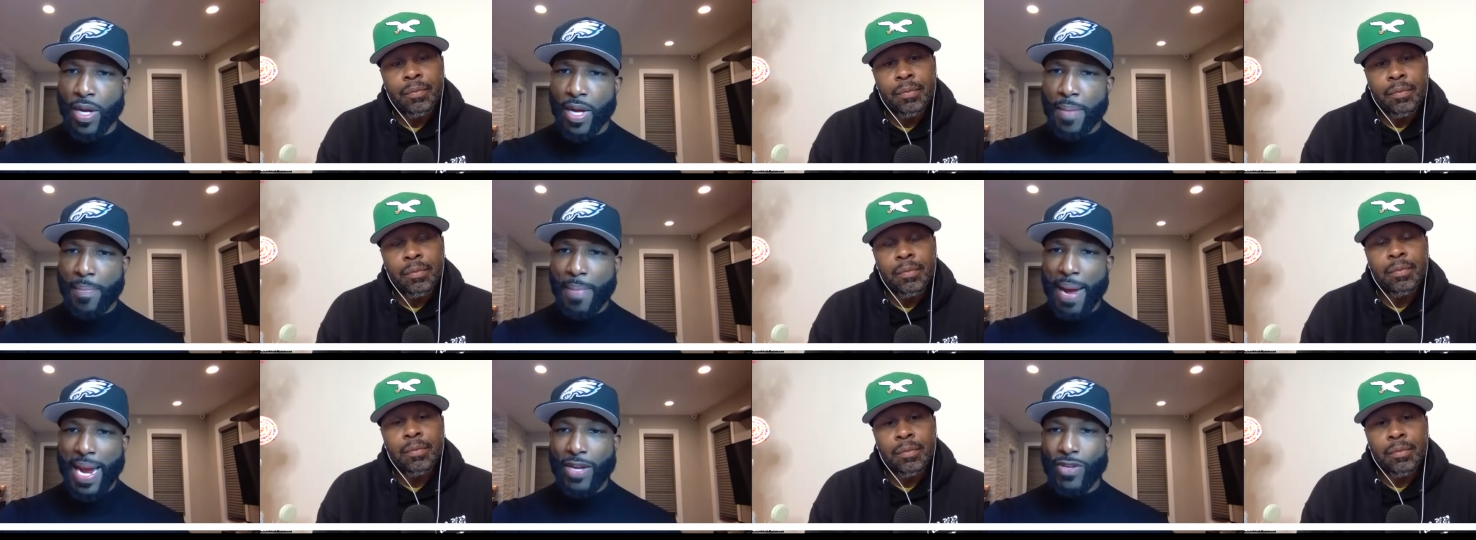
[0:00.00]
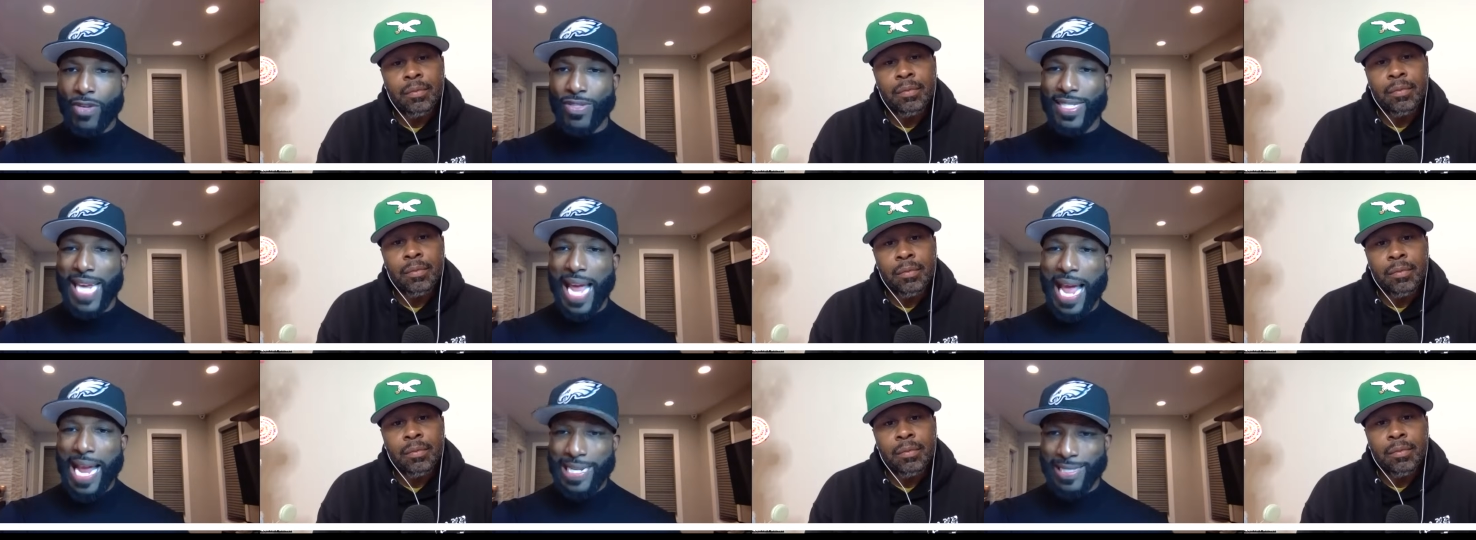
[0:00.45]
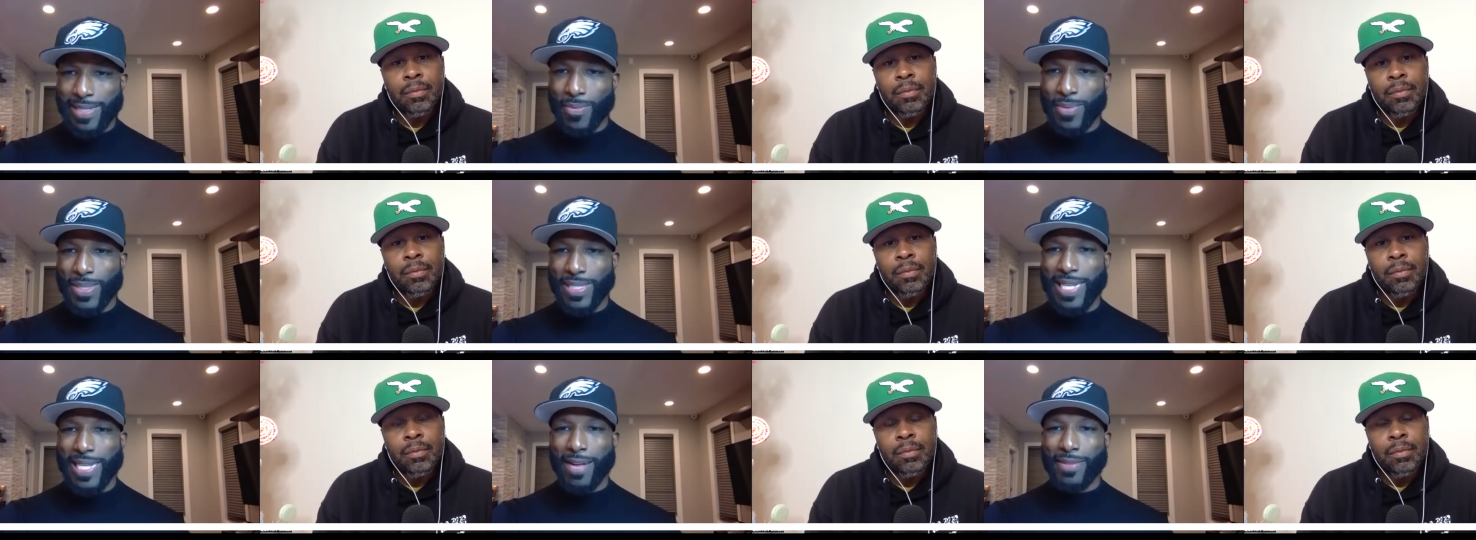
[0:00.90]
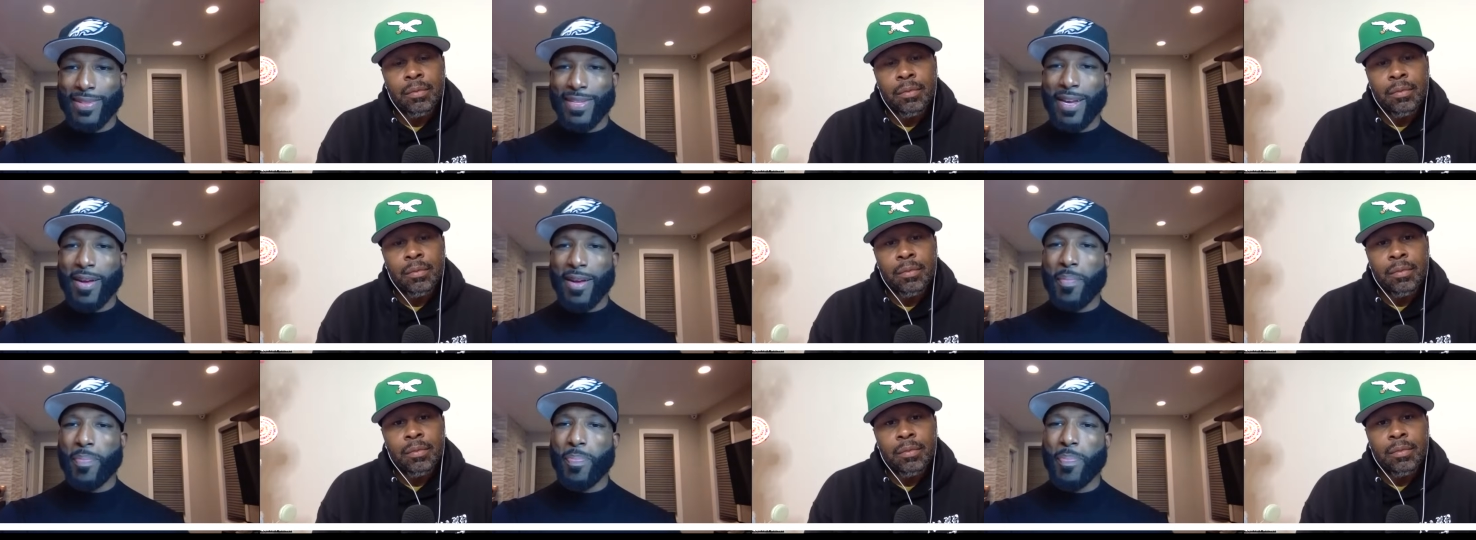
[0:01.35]
Speaker 1: Michael Jackson was out
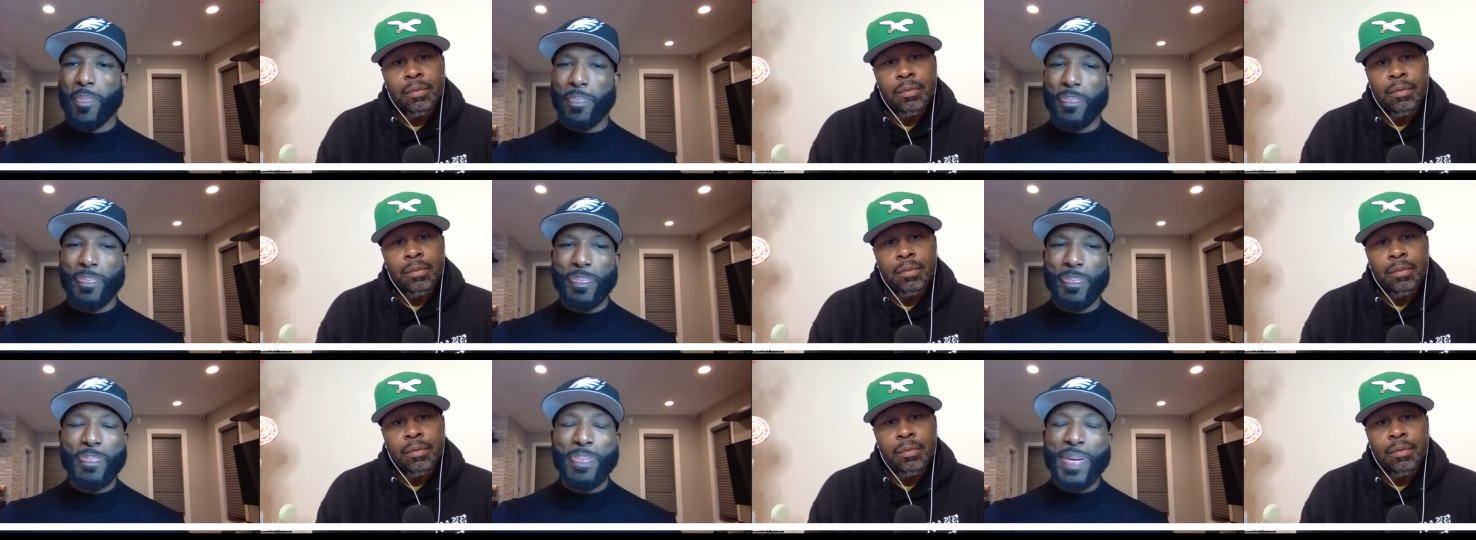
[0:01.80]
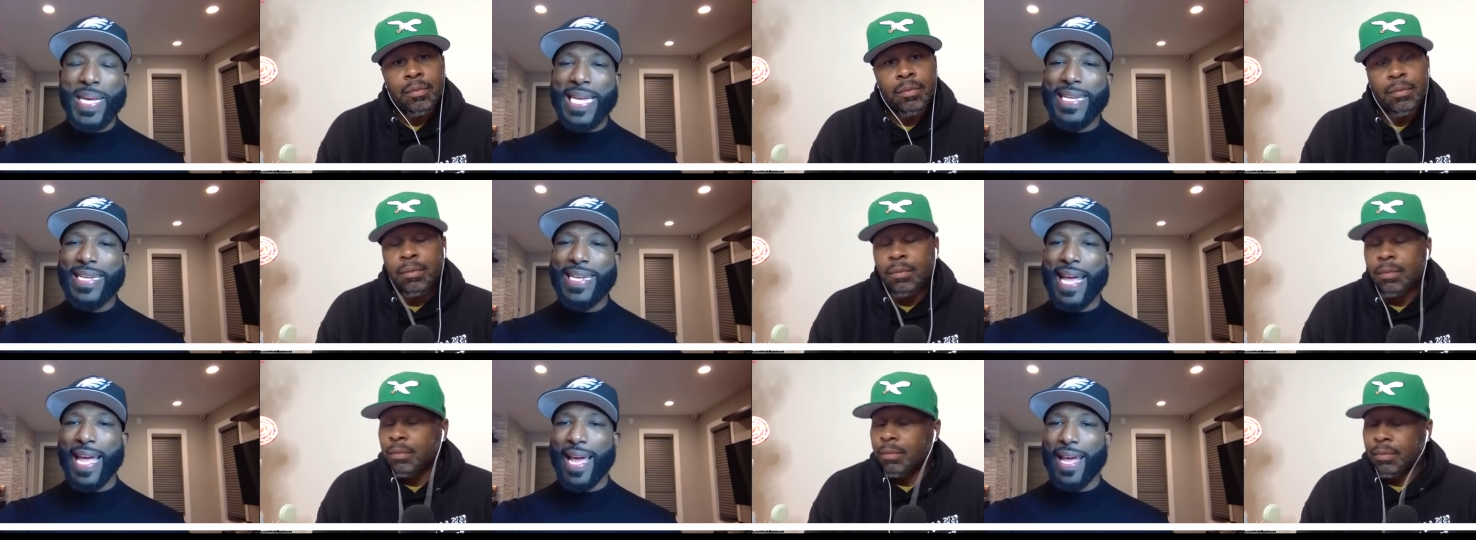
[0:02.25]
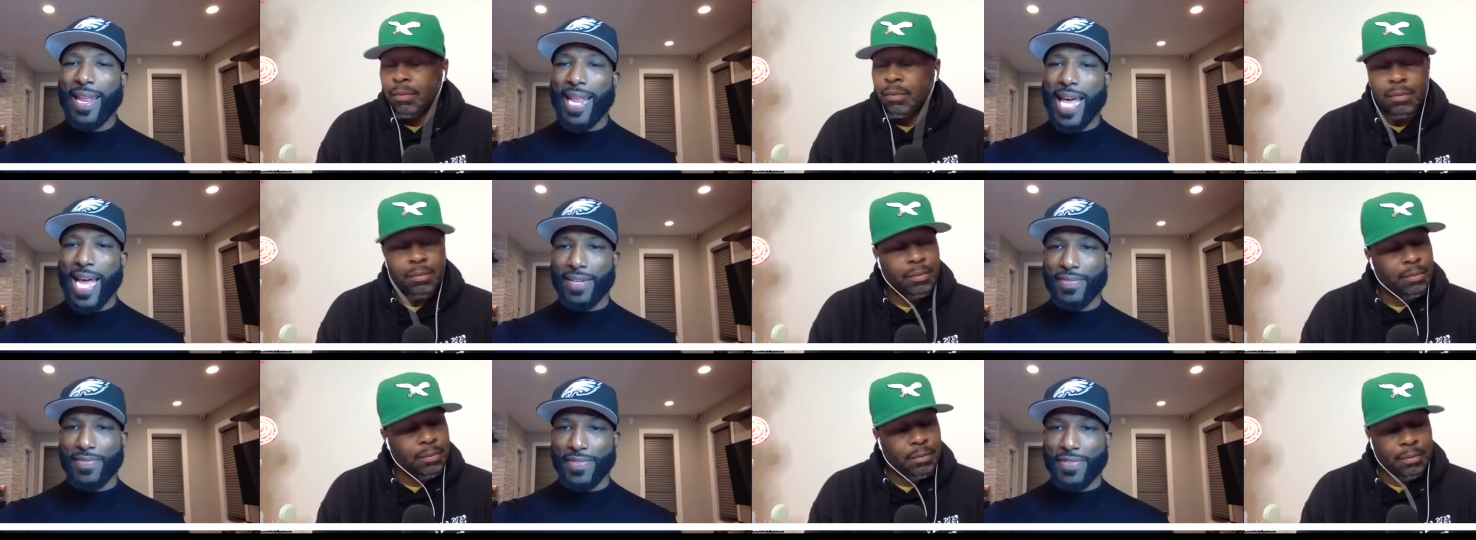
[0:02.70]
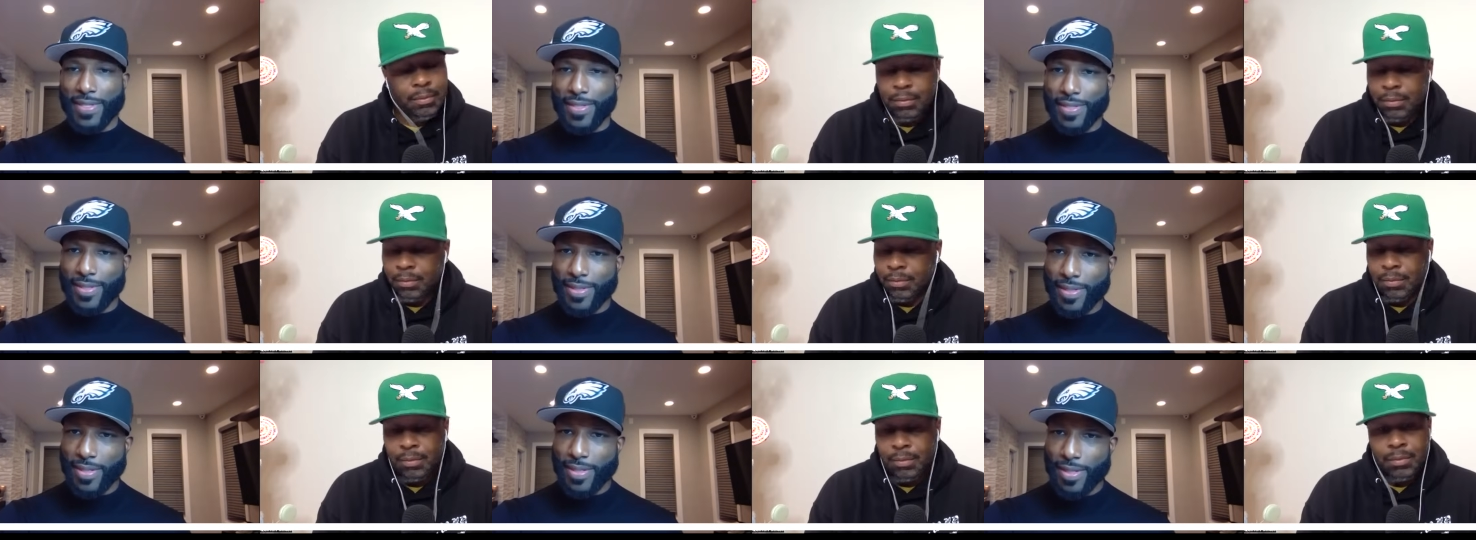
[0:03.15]
there beating the hell out of us,